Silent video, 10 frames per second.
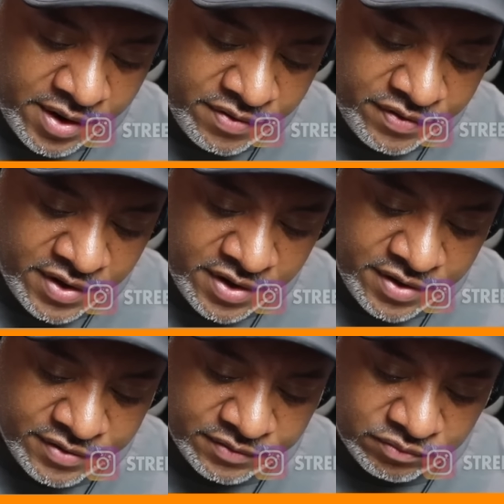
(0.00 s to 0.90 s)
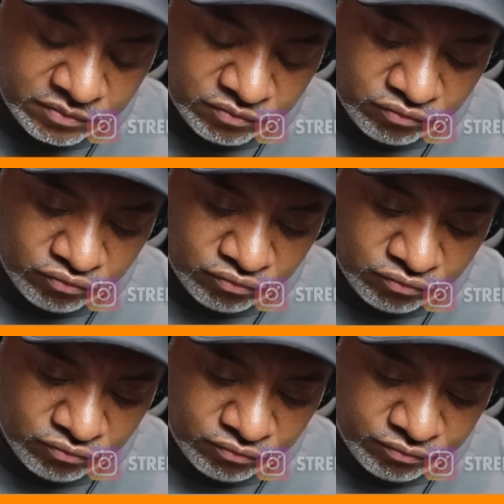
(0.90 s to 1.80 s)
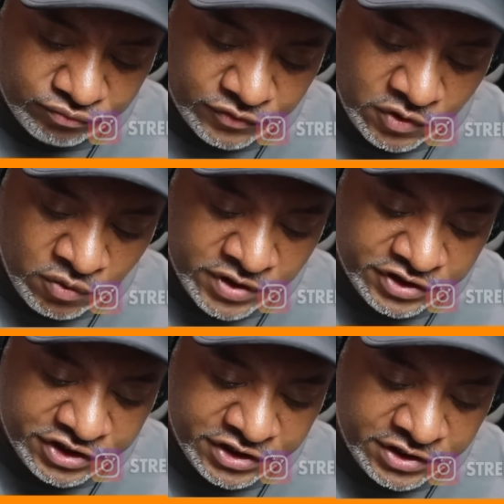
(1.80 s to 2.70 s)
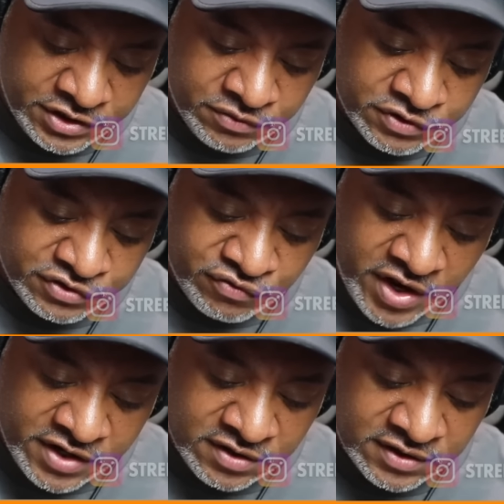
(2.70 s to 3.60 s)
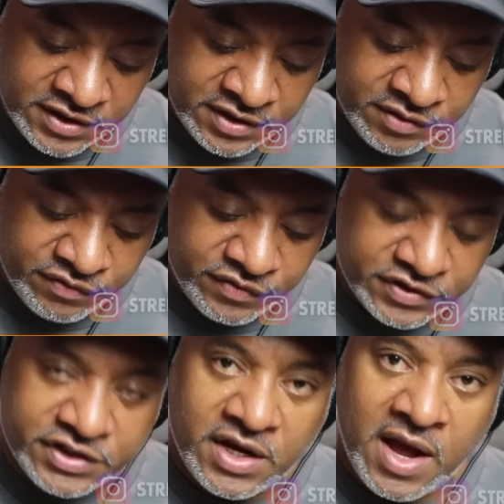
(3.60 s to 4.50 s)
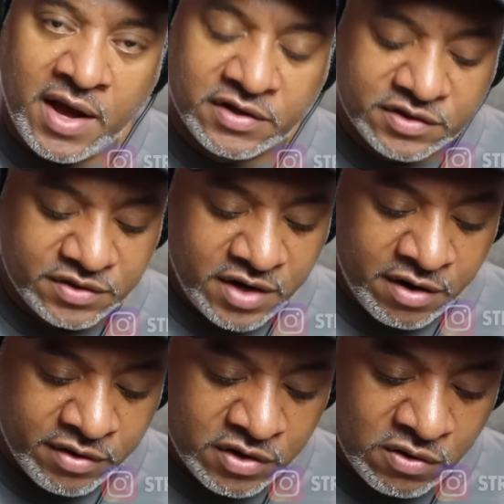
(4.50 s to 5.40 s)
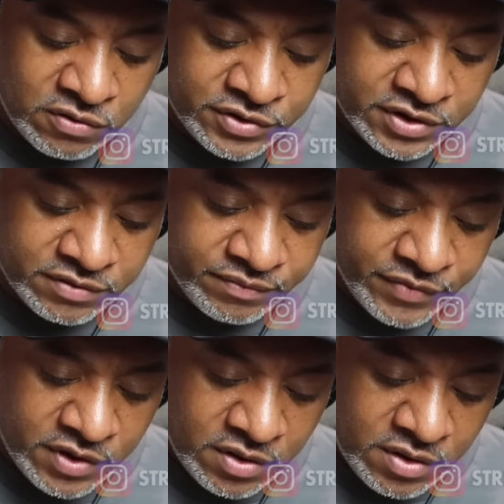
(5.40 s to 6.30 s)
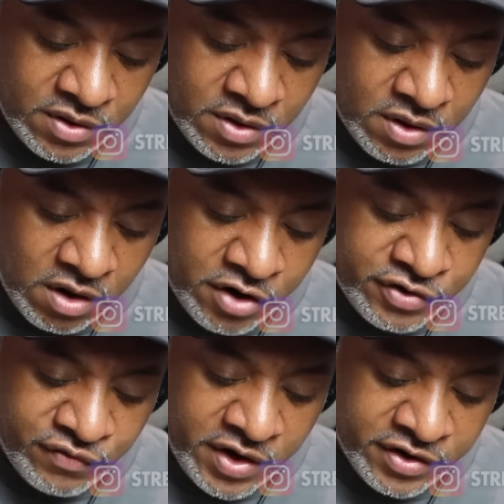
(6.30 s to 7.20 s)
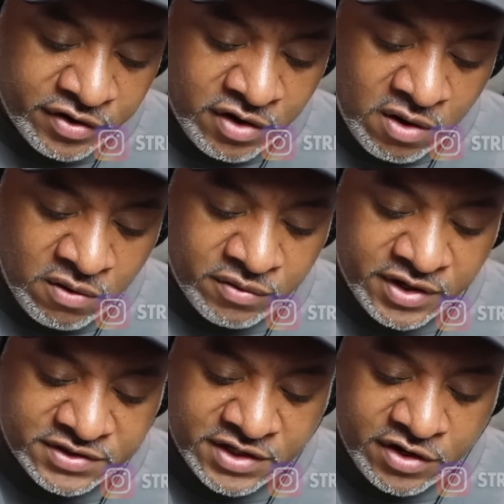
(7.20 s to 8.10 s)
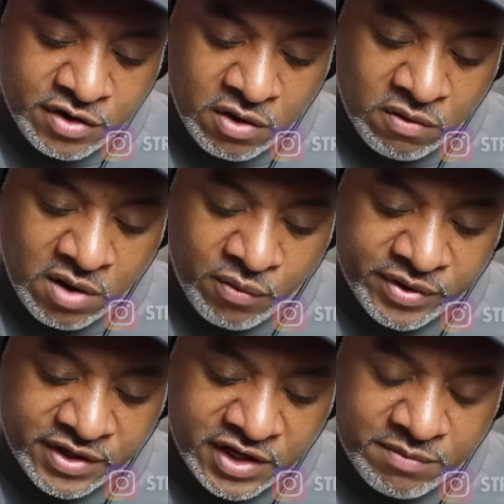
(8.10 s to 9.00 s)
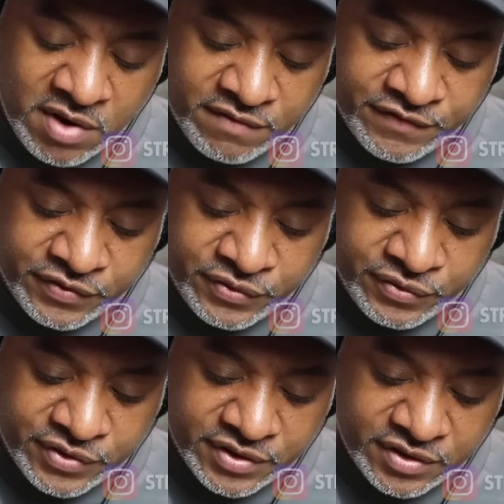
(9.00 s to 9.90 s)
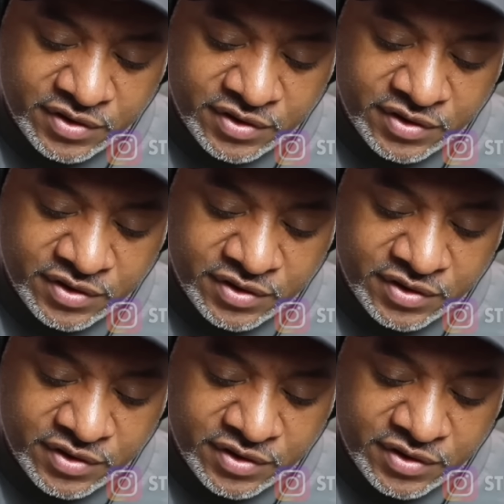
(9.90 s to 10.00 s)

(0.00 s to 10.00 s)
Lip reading: And then when she was ready to leave, she asked Eric Holder, are you ready to go? He said, no, I want to eat my food.